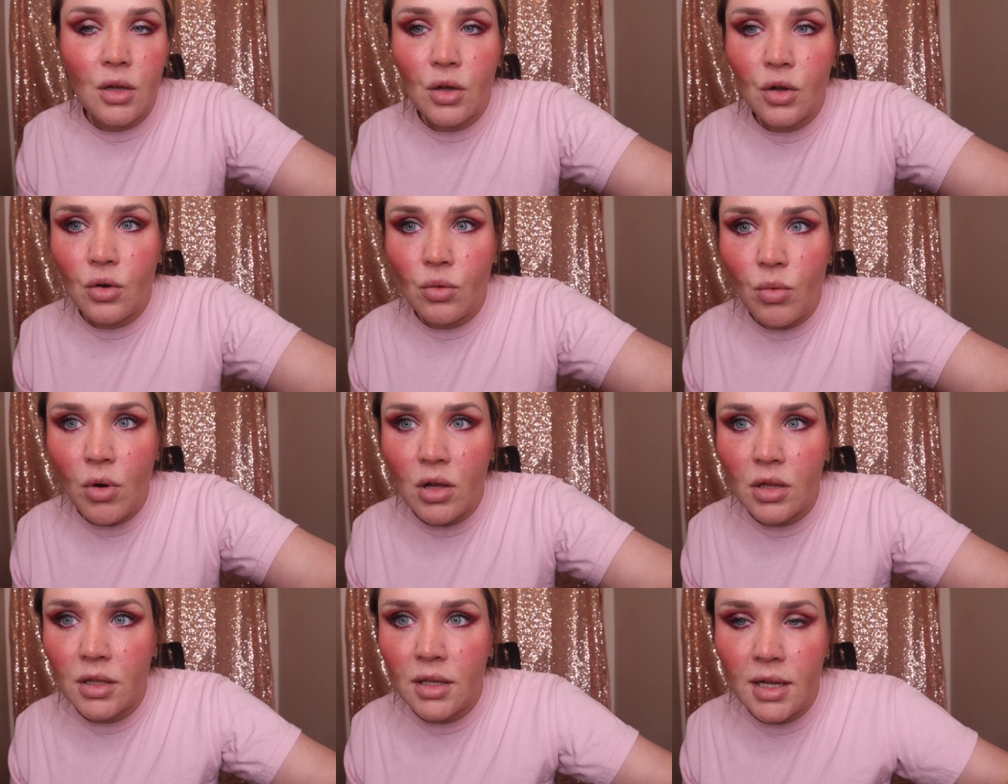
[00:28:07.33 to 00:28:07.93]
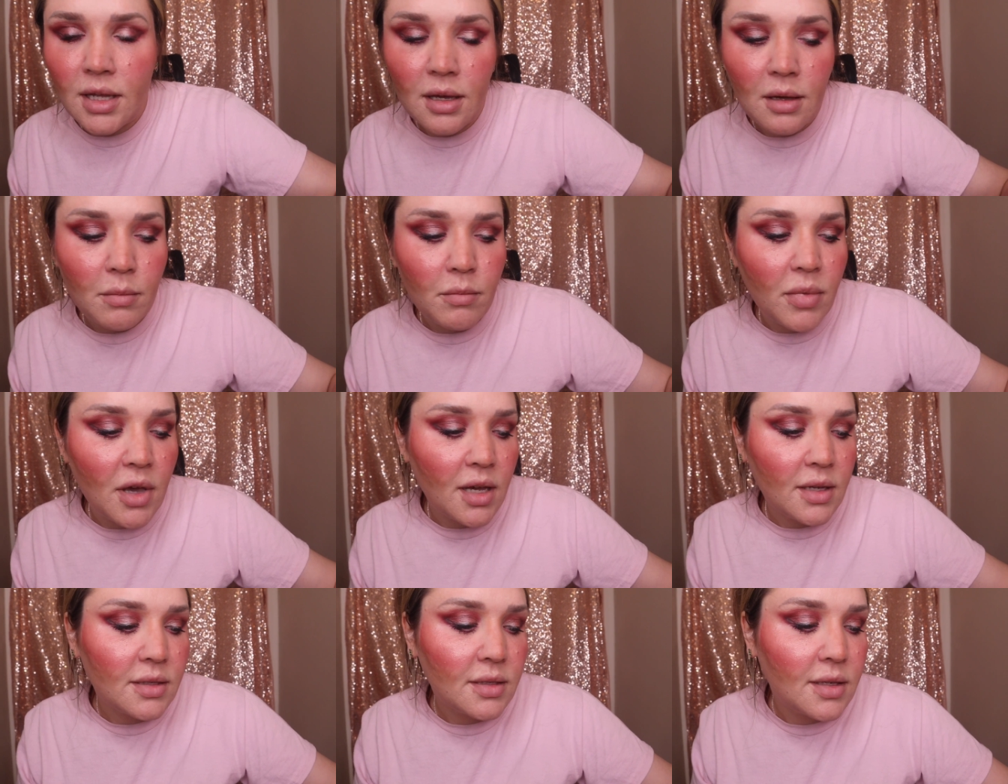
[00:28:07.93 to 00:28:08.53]
quality
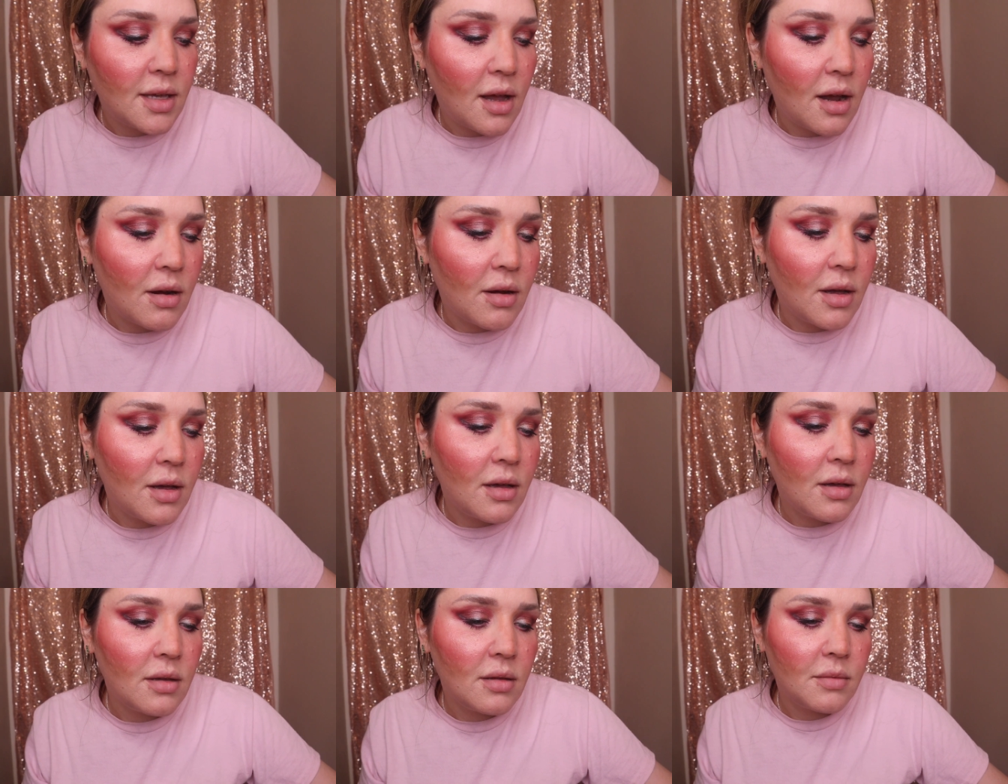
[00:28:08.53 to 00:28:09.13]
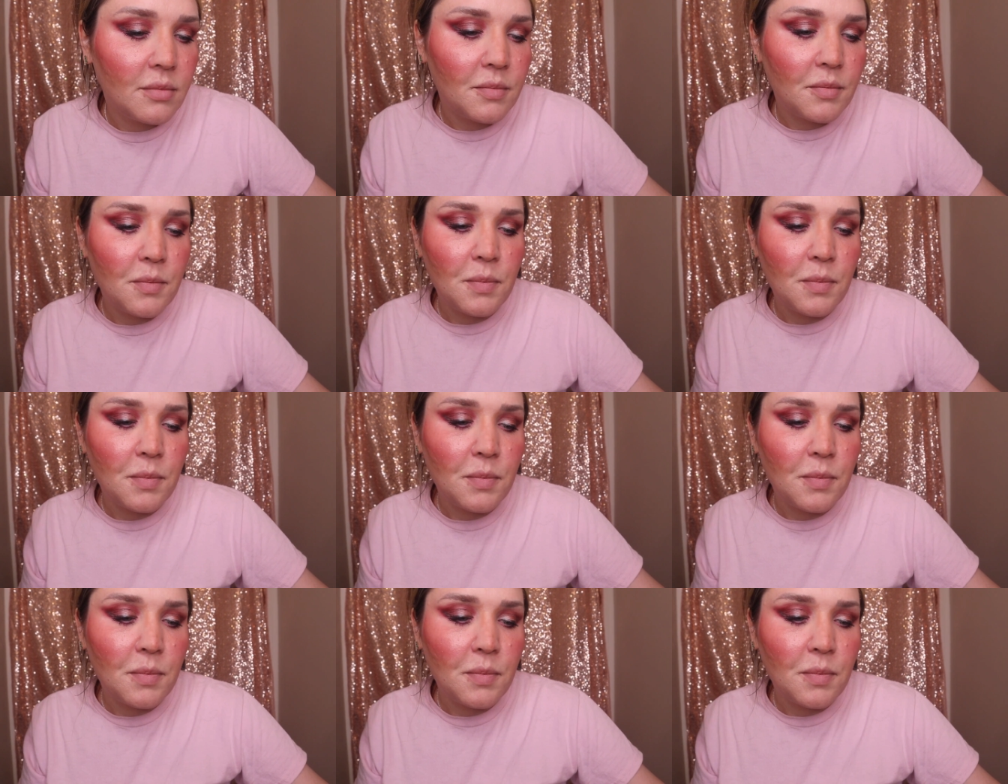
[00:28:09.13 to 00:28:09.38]
mascara,